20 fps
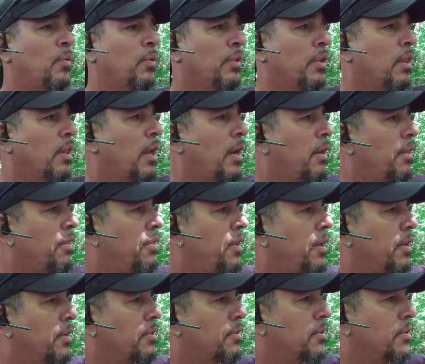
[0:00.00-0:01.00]
with a lot of
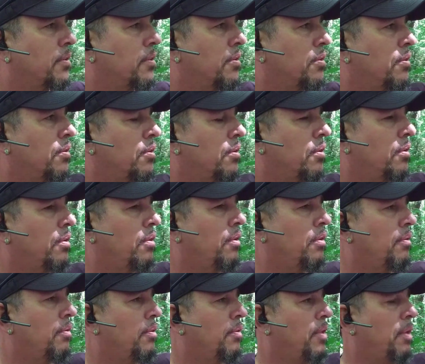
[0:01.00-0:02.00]
things
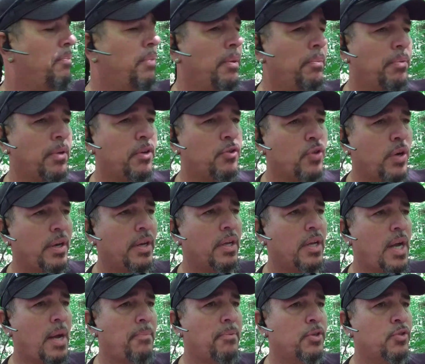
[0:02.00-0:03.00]
that people are trying to
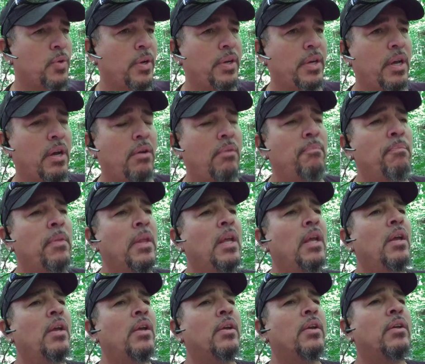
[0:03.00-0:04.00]
accomplish right now.
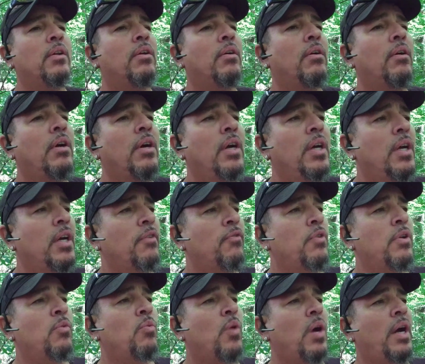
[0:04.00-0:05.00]
You know,
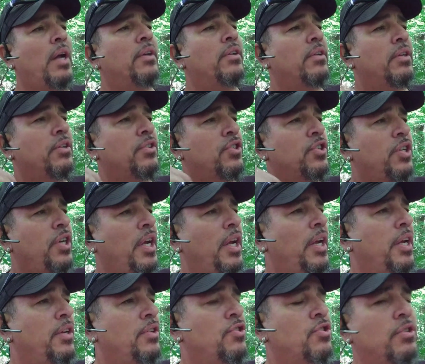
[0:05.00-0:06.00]
if we want to
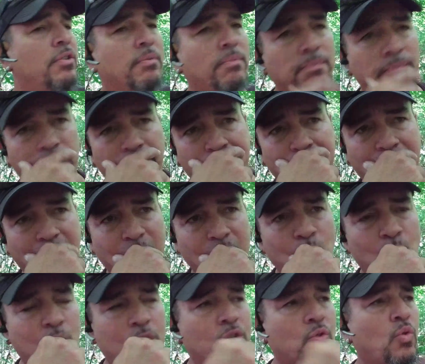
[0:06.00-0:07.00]
change
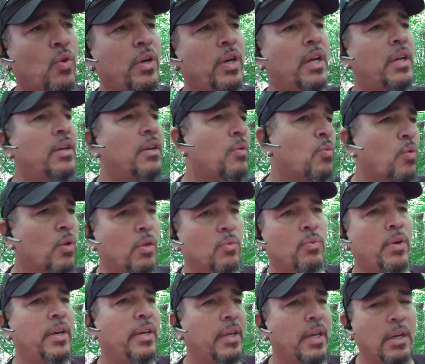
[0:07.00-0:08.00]
what's going on in the
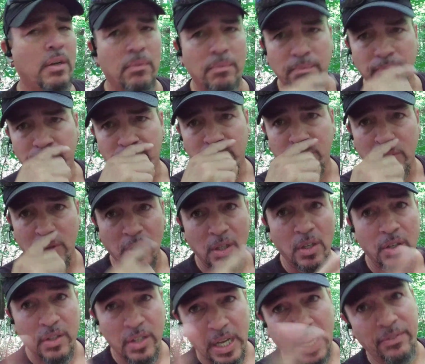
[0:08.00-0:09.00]
world right now,
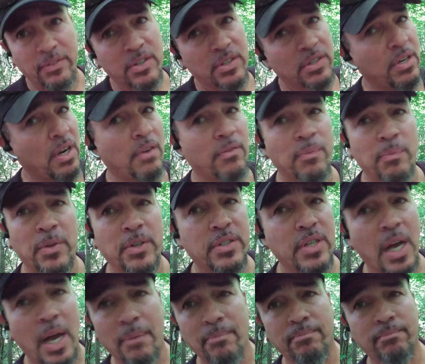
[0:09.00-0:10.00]
you have to start from the
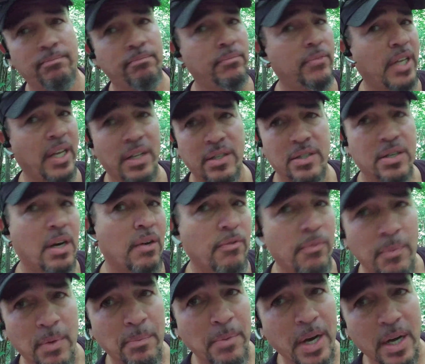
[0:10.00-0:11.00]
top. You can't start
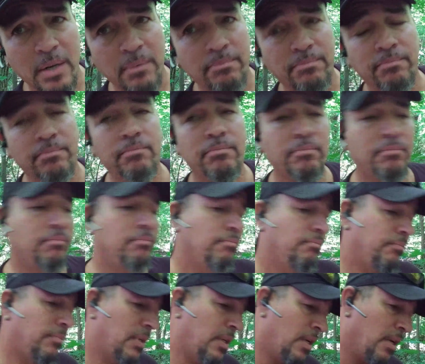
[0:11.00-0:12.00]
from the bottom.
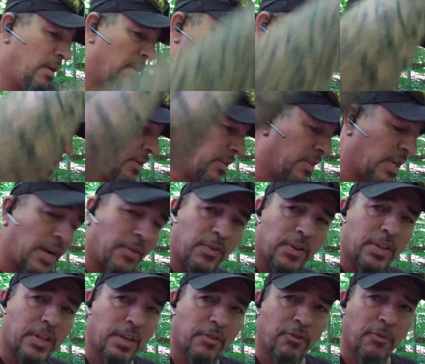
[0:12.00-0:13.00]
Because
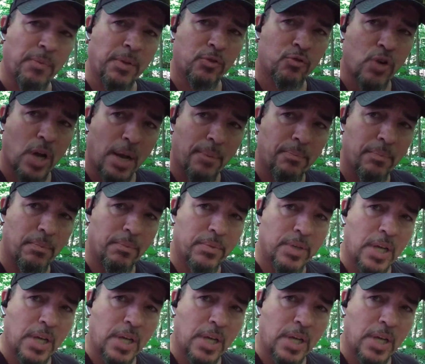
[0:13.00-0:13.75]
everything from the top